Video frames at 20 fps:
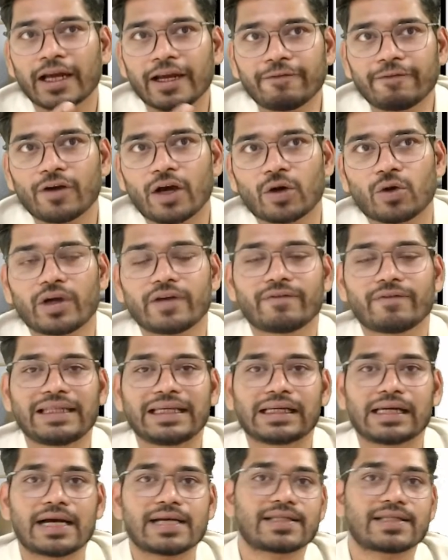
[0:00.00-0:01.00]
If you are going
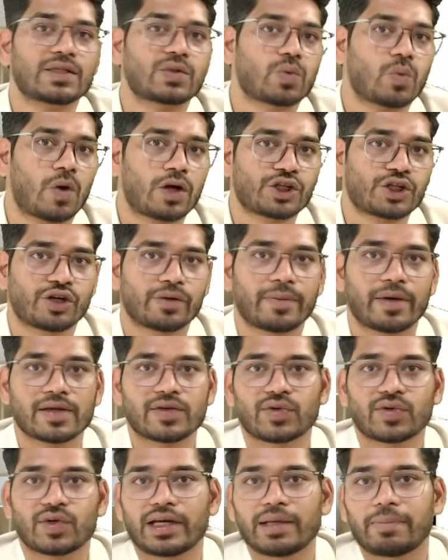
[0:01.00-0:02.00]
with the classes, what should be
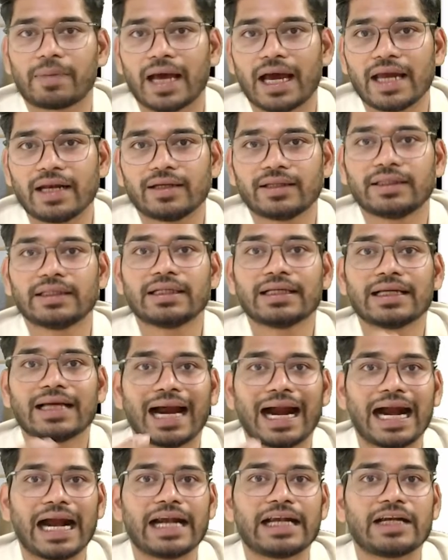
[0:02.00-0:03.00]
a study plan?
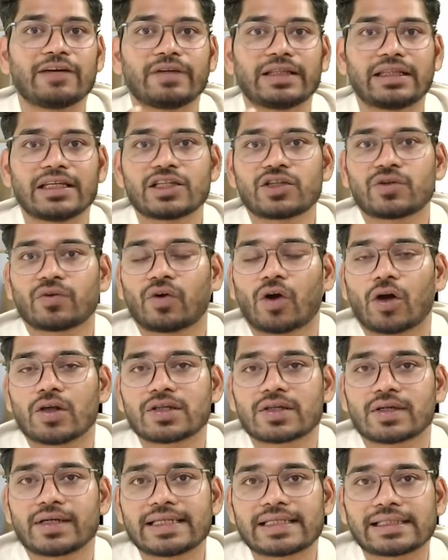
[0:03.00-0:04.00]
And with this, we will
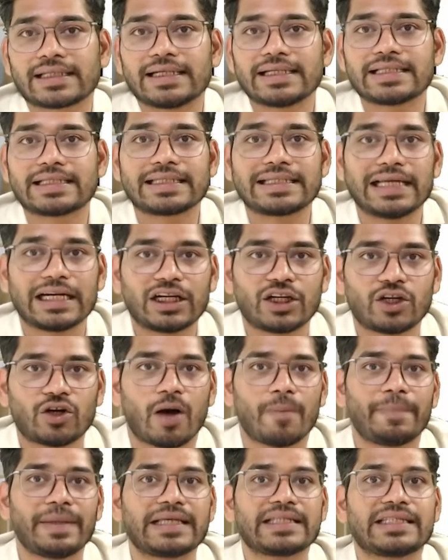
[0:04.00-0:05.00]
also discuss the
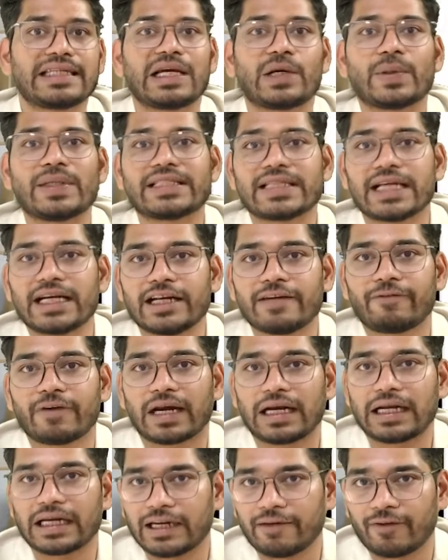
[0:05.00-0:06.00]
topic sequence and
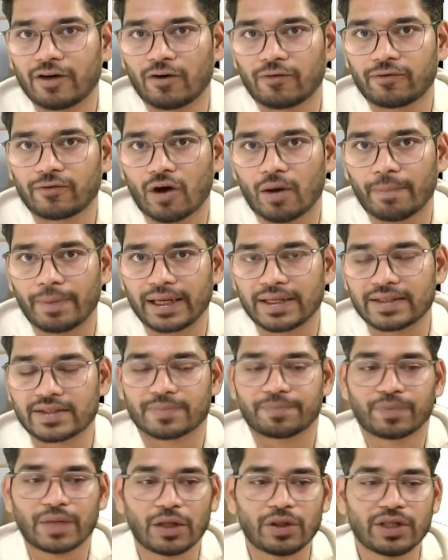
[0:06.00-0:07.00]
difficulty level of
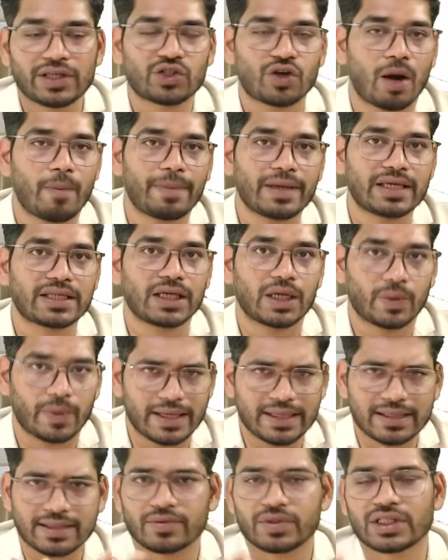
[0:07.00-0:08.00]
topics. Now, this topic
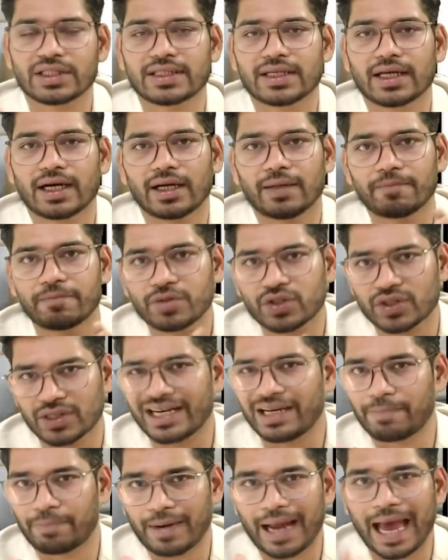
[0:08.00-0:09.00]
sequence, which is a
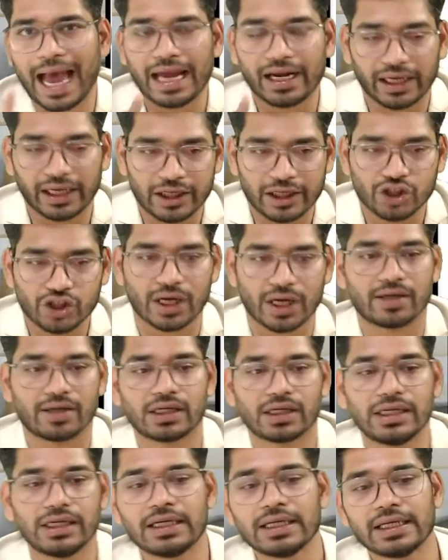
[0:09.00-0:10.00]
study plan in
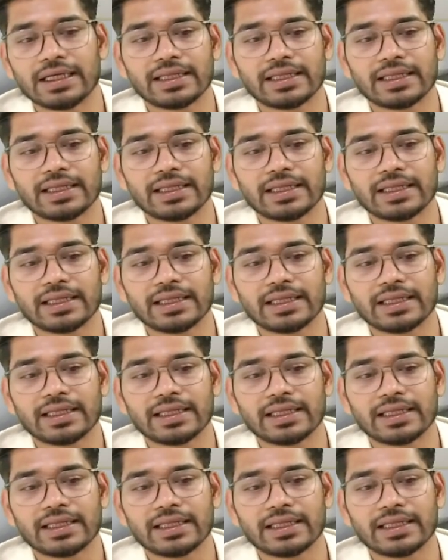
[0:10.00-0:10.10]
general,